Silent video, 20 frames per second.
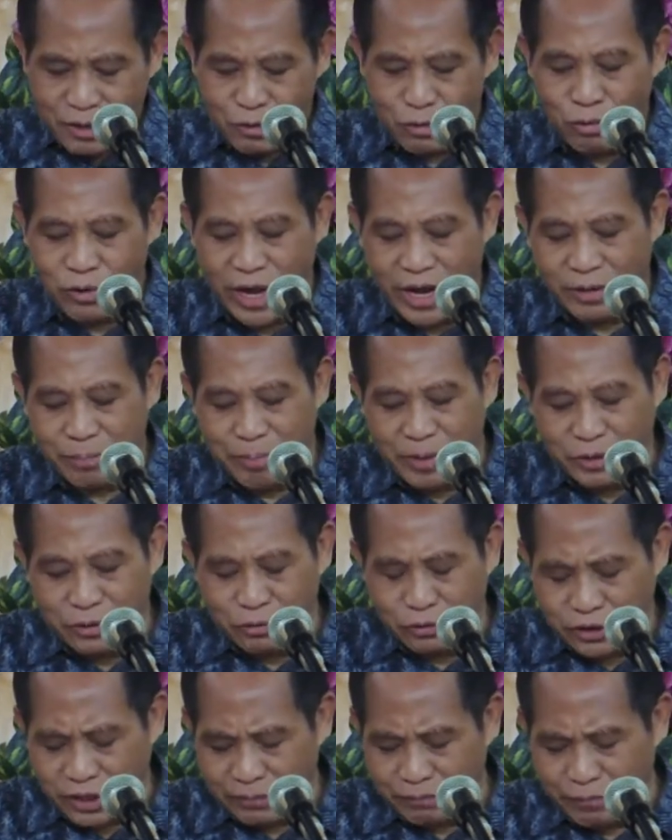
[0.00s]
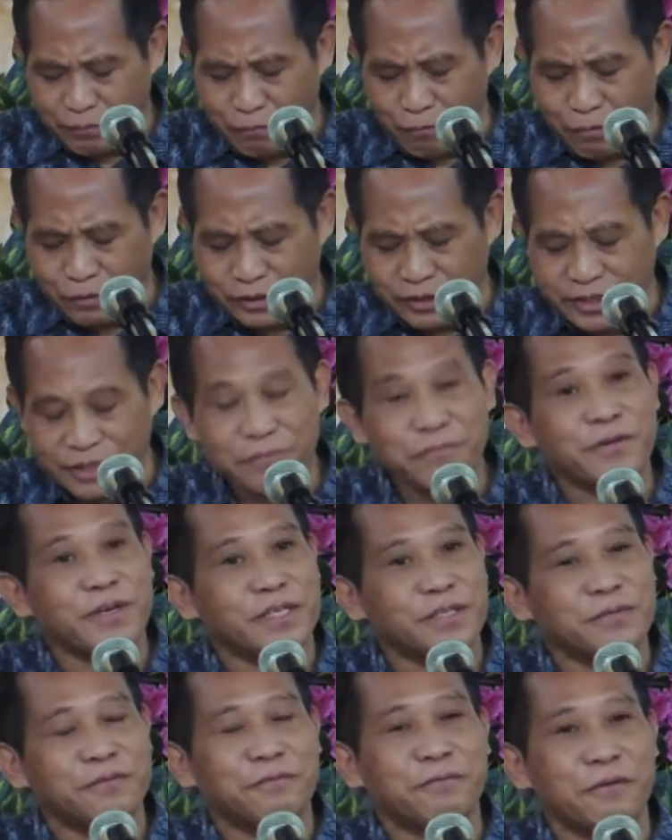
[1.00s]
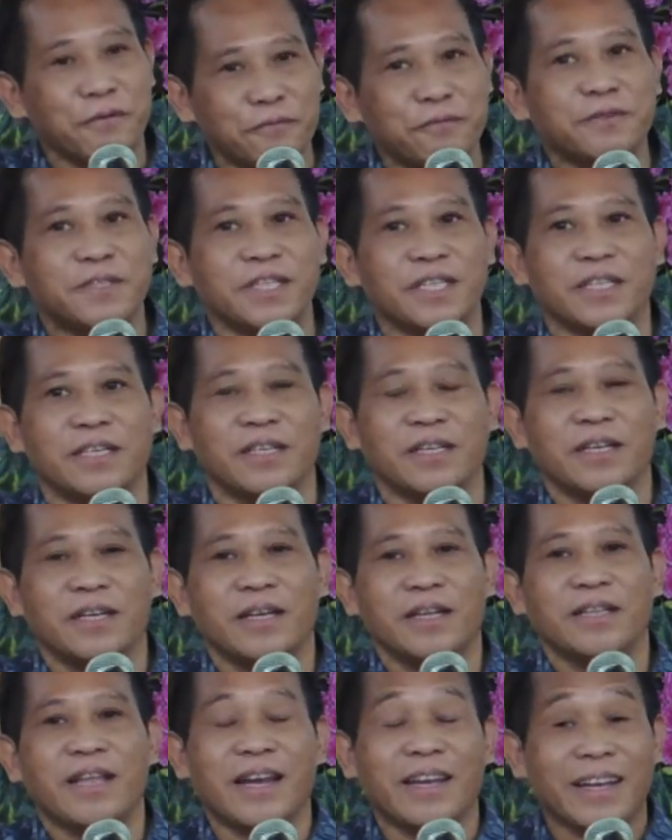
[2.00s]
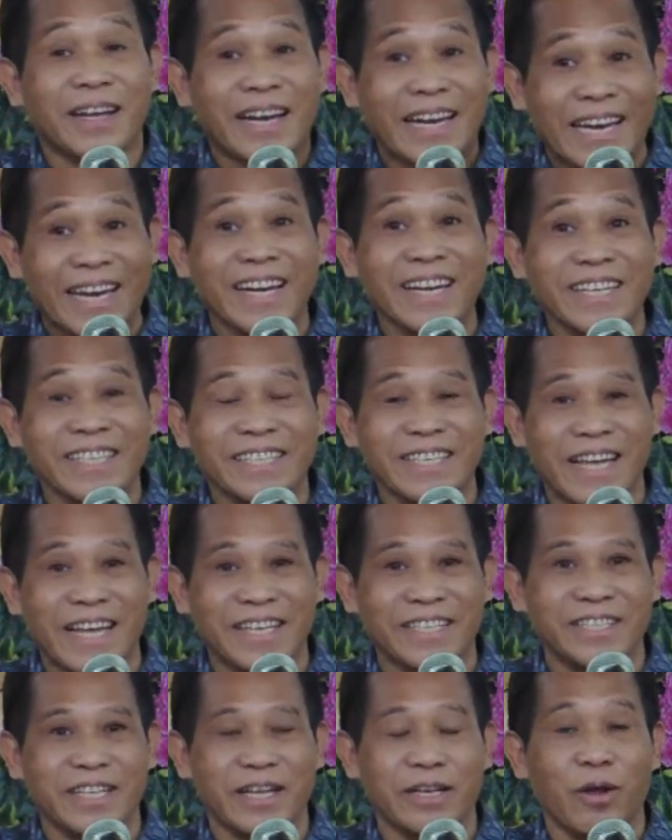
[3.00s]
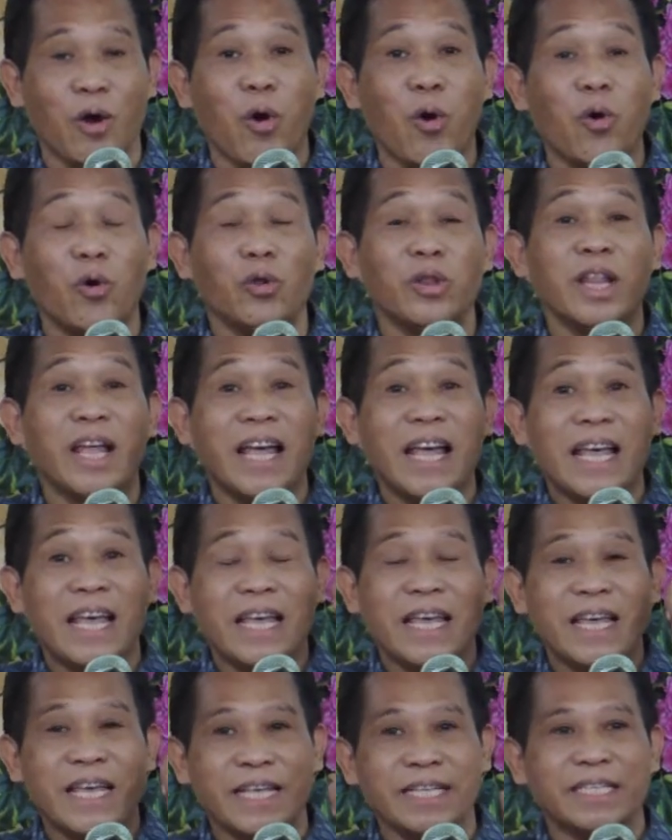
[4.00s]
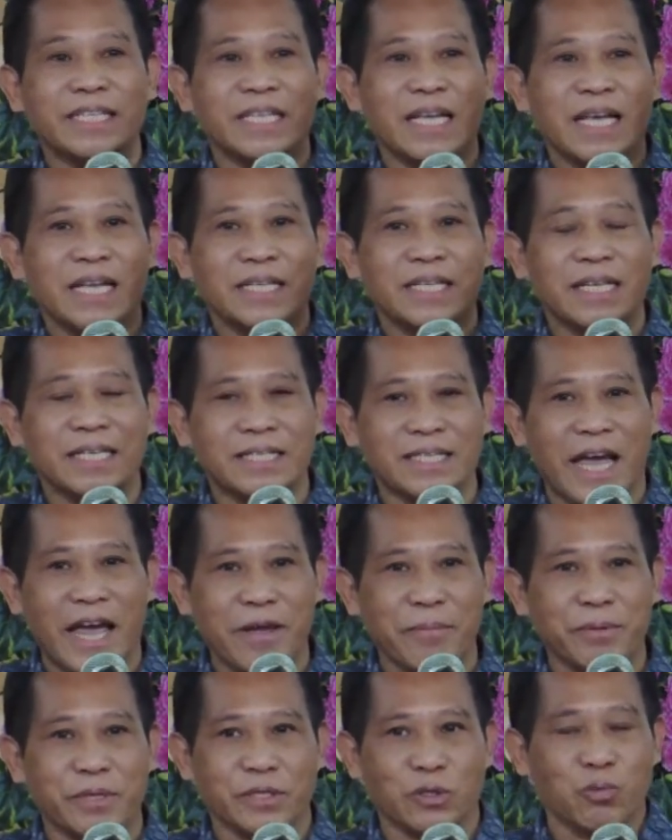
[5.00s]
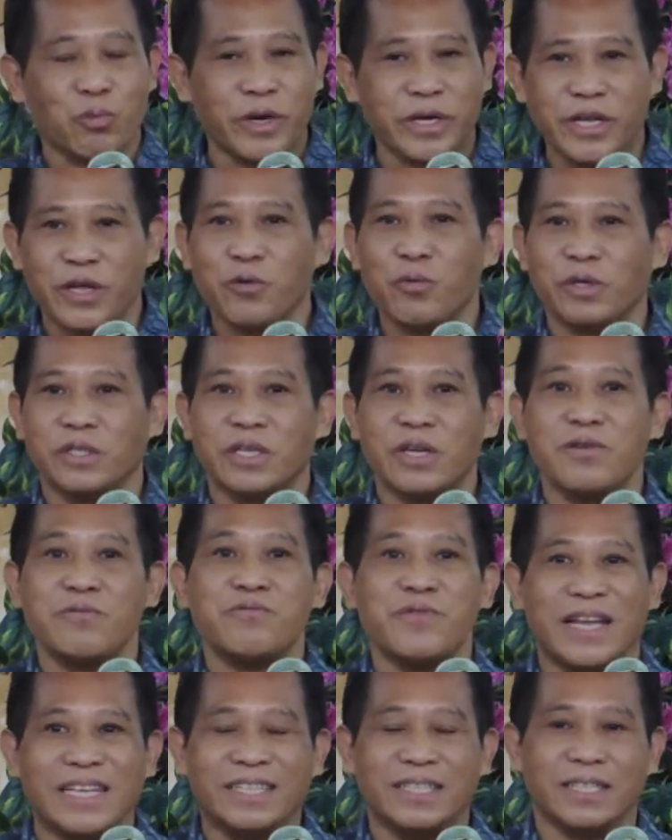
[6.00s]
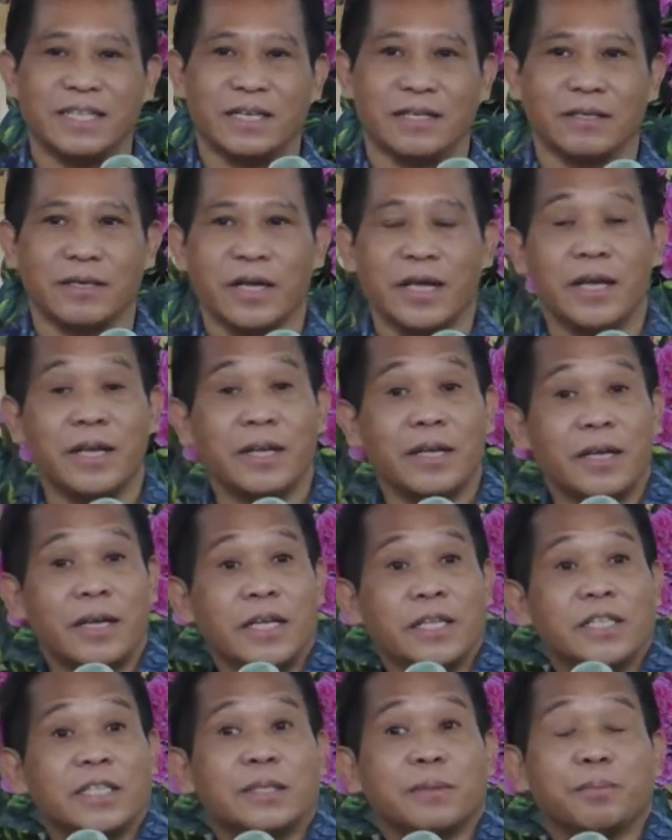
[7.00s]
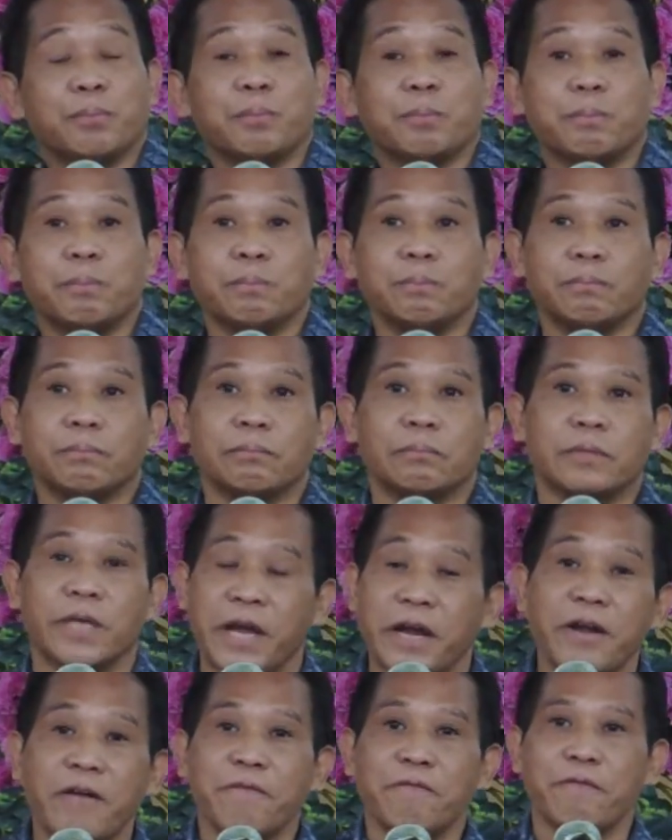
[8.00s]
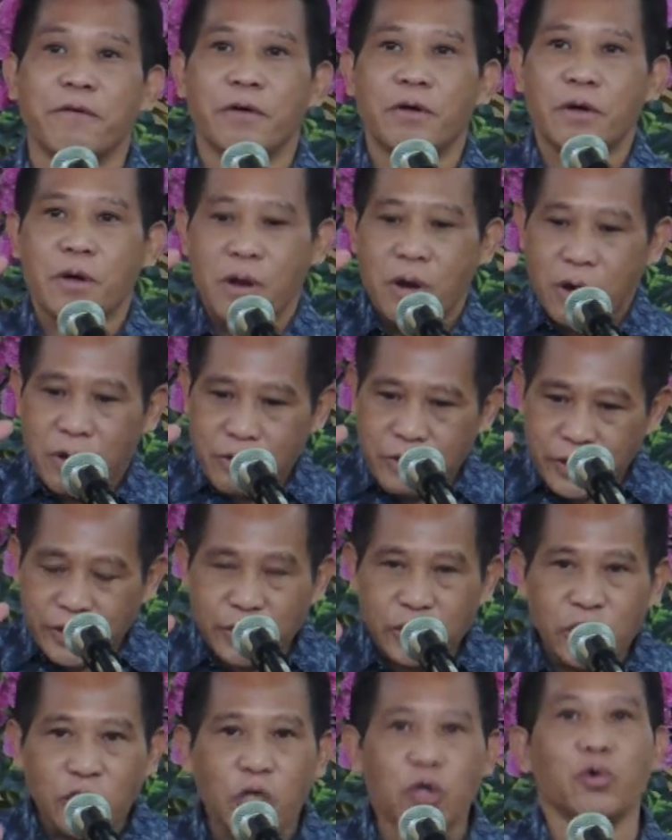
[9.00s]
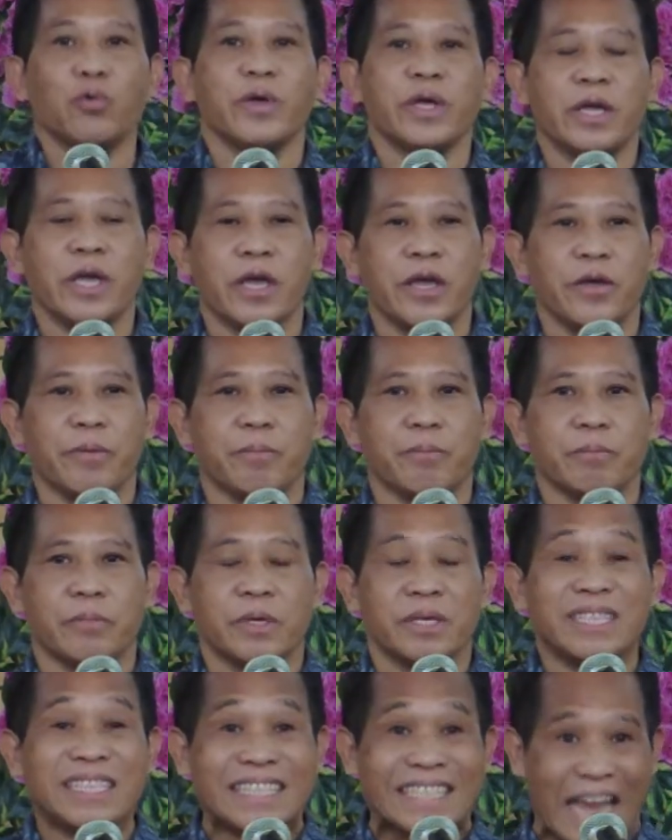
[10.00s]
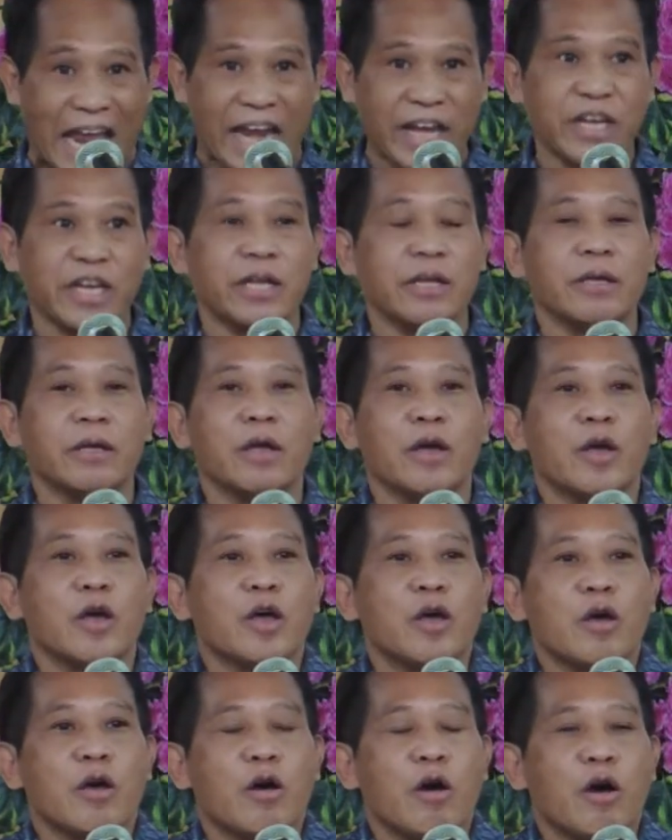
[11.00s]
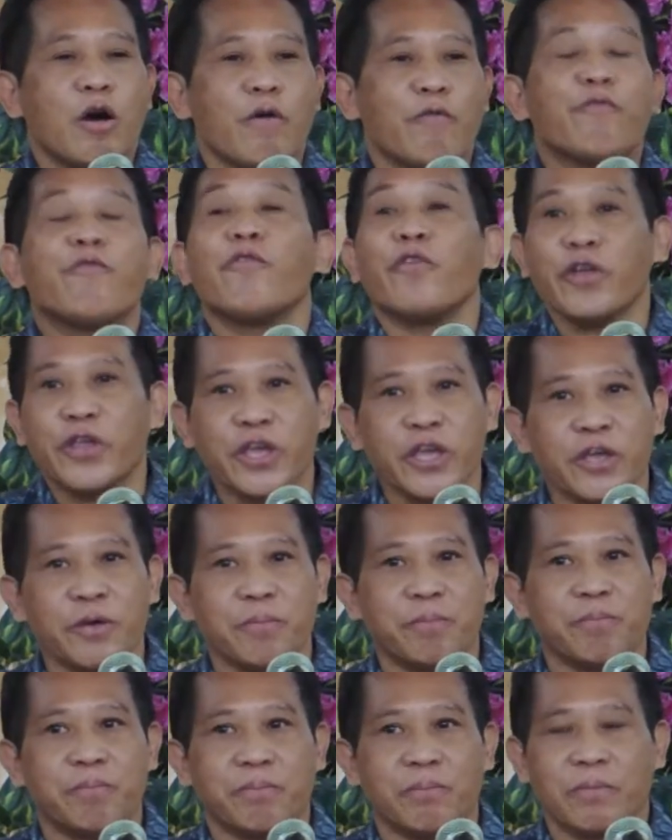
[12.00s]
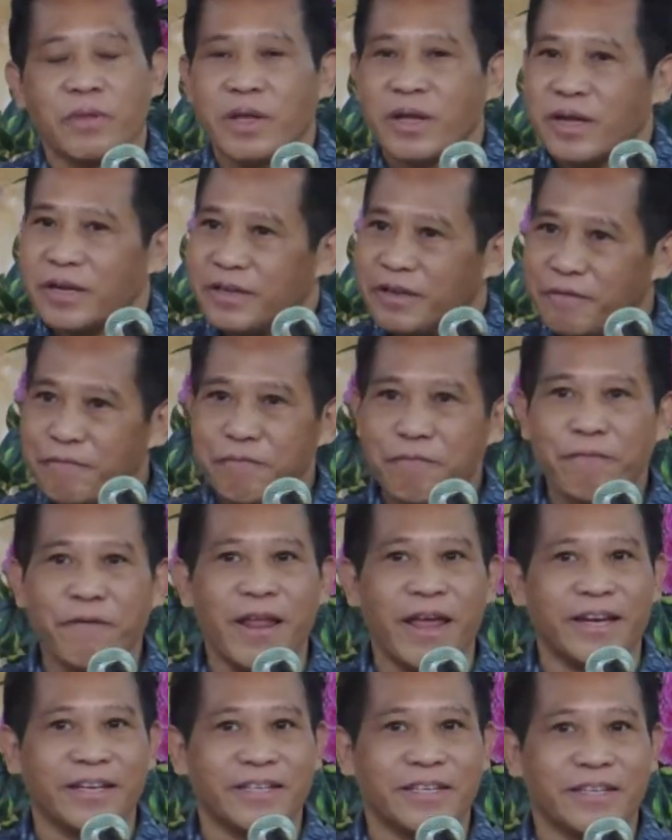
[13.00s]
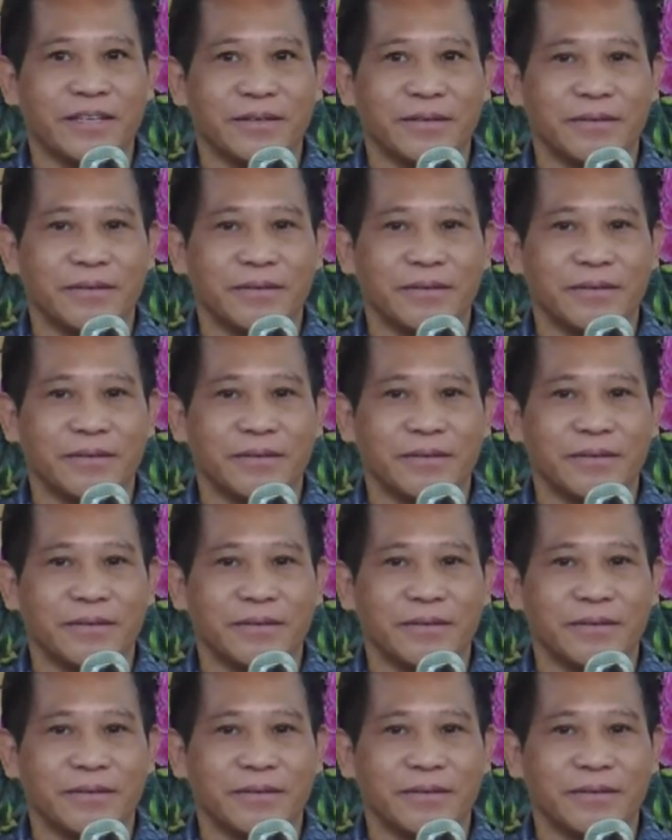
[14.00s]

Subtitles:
Look at Matthew chapter 14 verse 50. That clearly says that all his disciples, when he was arrested, instead of rescuing him, standing for him, they fled.